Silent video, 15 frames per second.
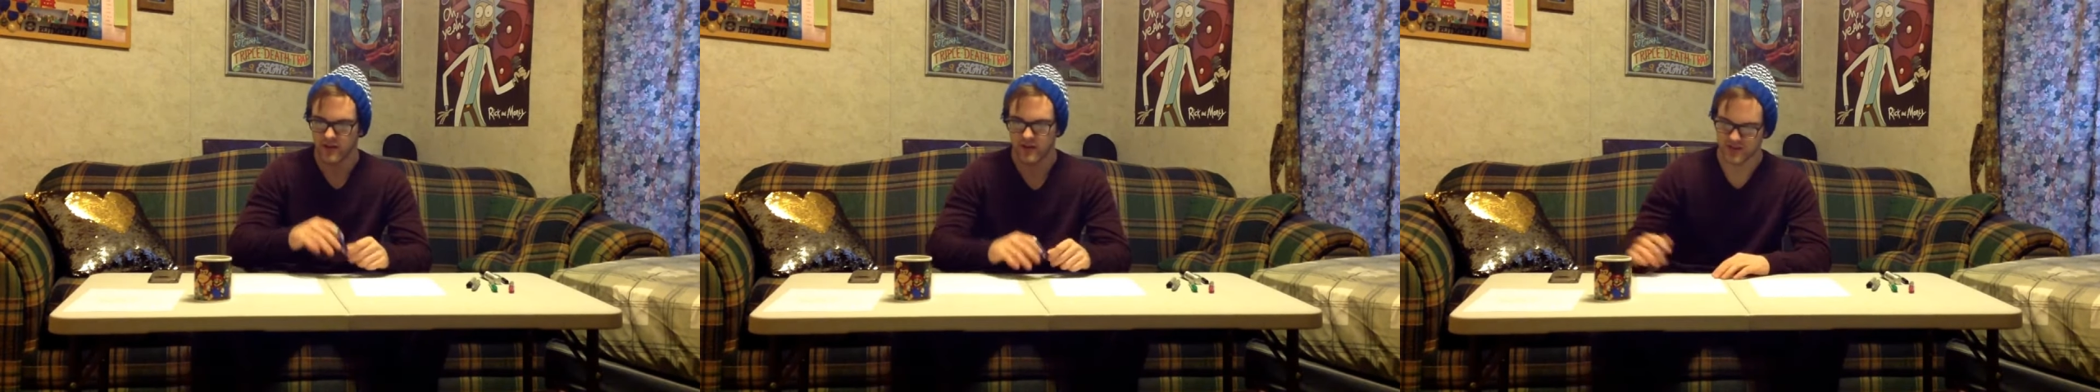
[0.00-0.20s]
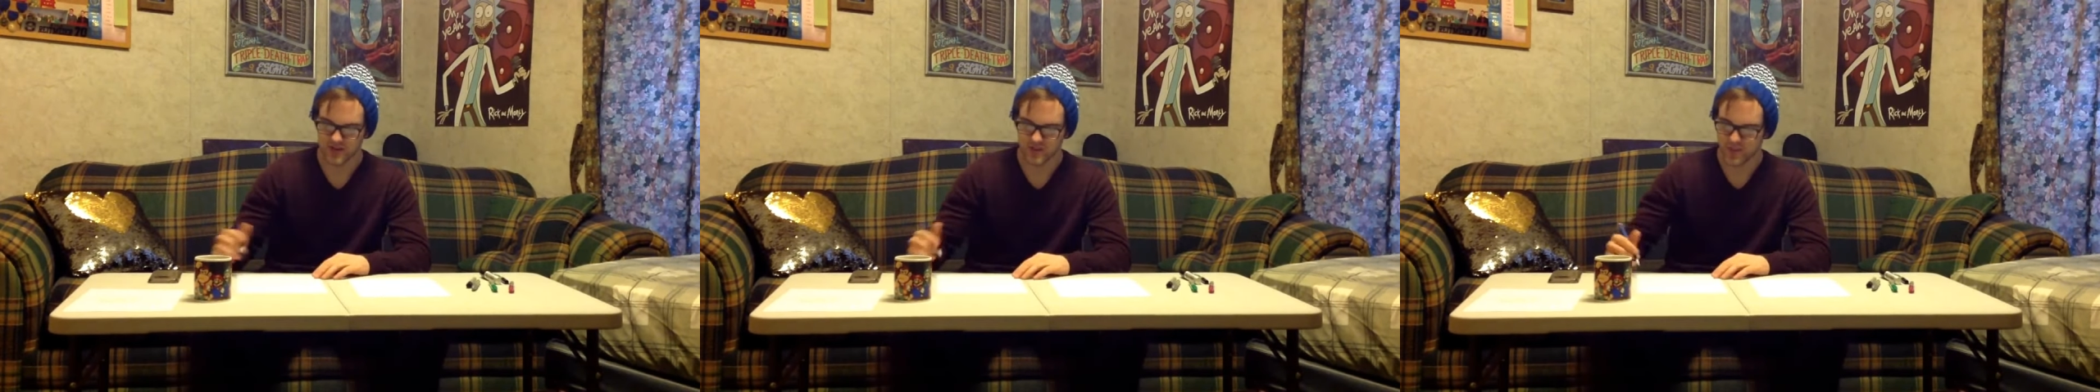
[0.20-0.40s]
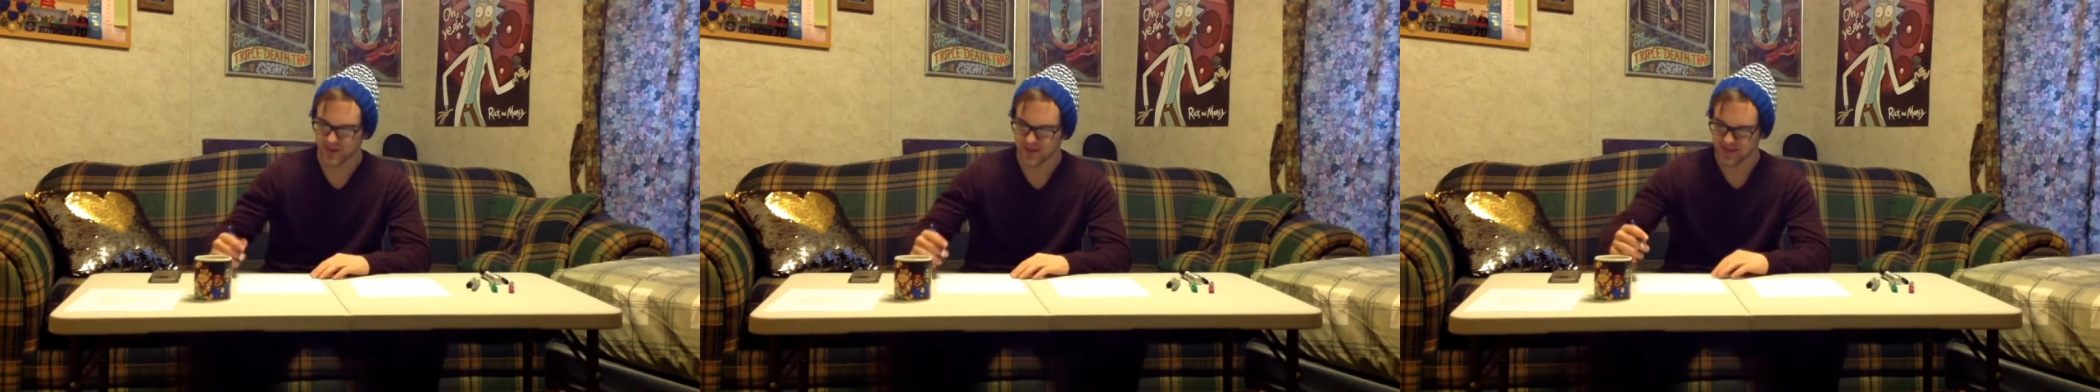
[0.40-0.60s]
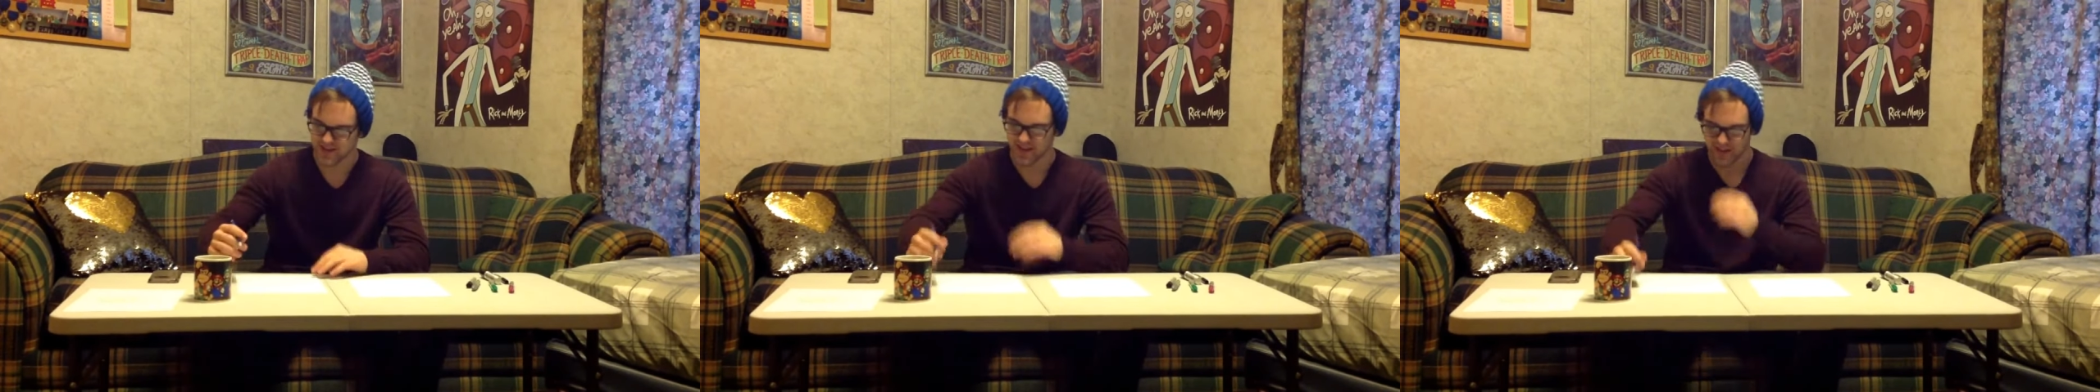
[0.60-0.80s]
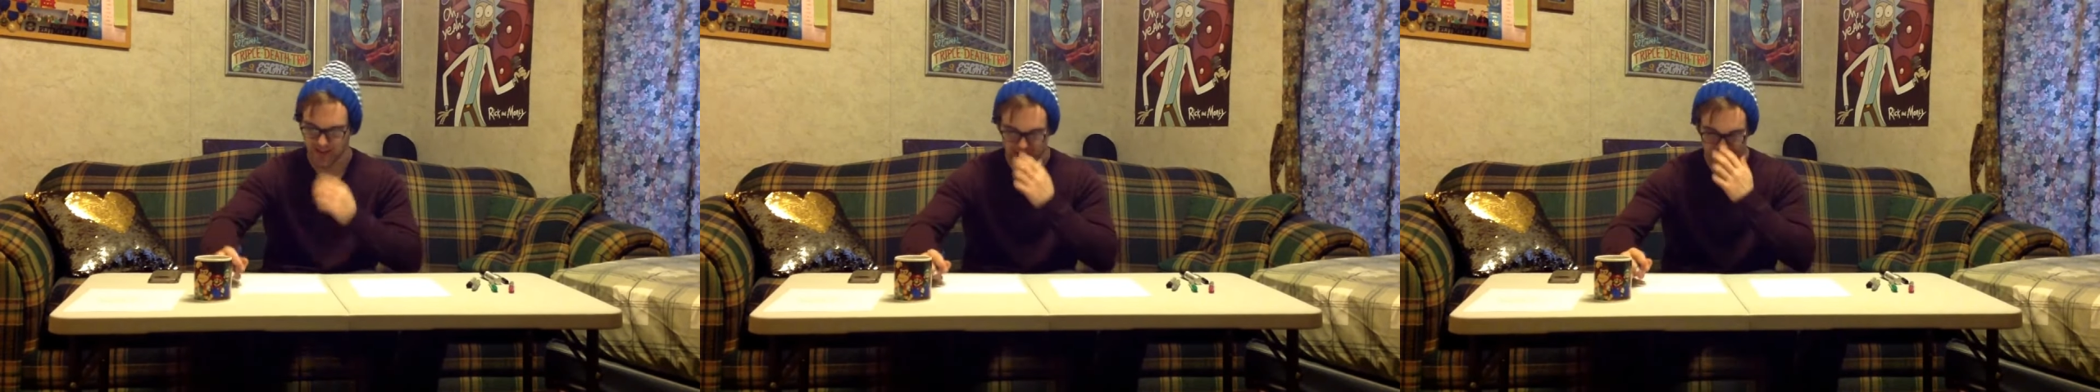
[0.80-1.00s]
Just because
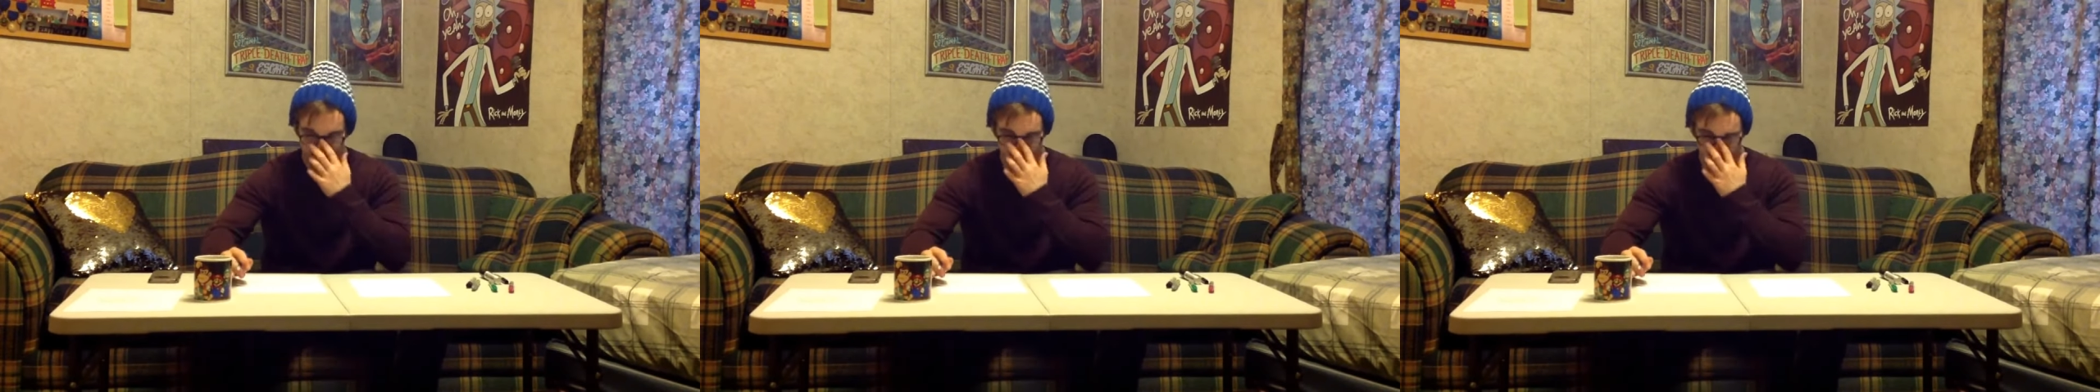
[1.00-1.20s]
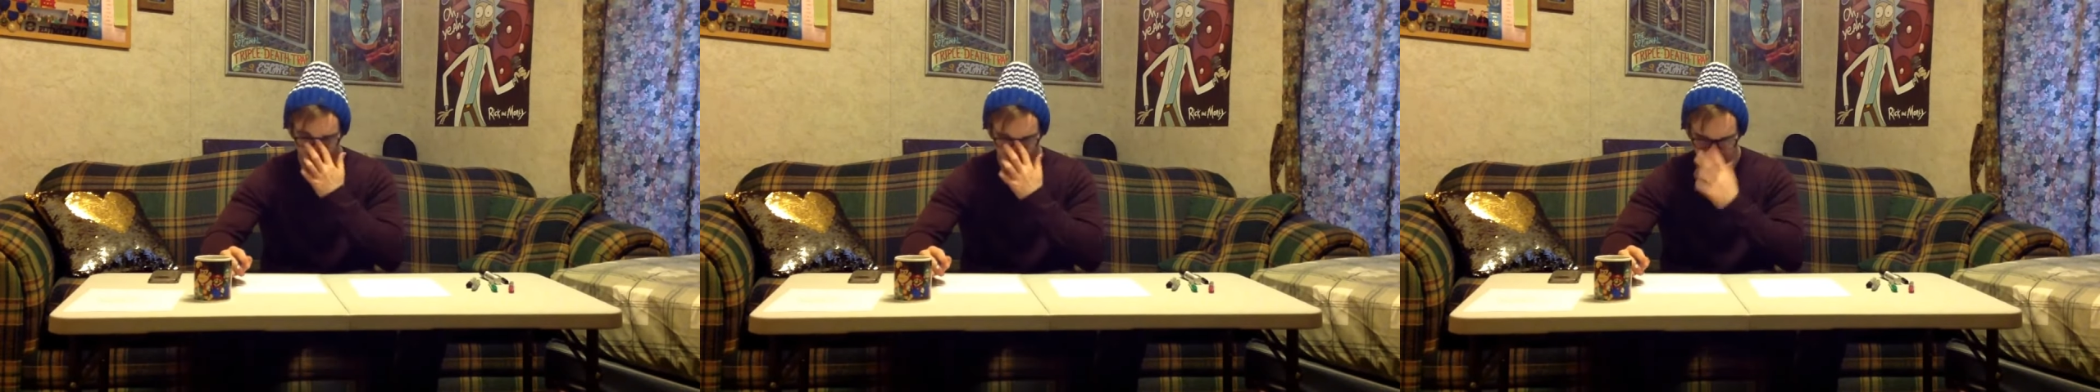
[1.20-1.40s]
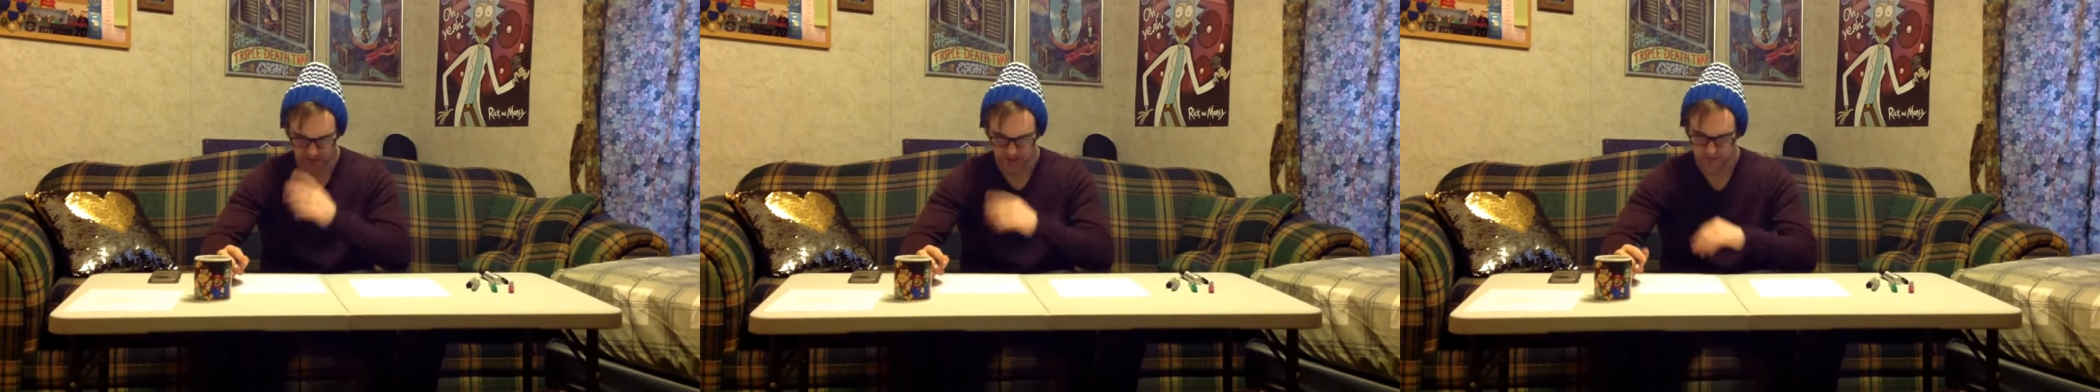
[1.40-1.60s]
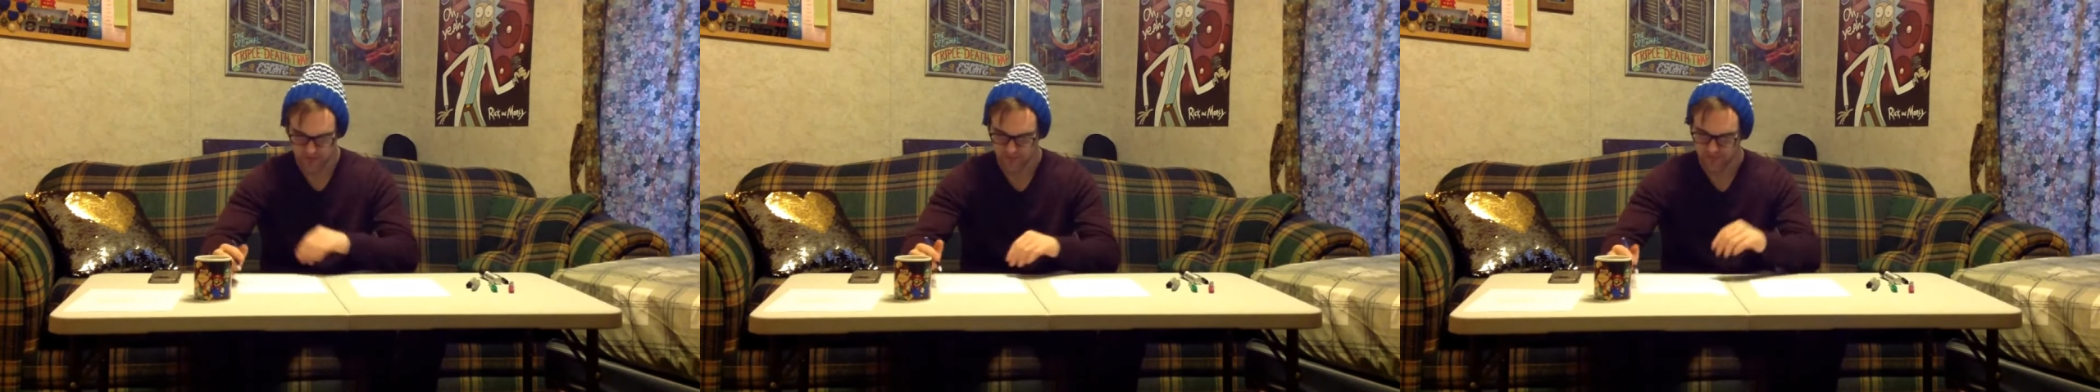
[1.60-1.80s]
I think it's funny,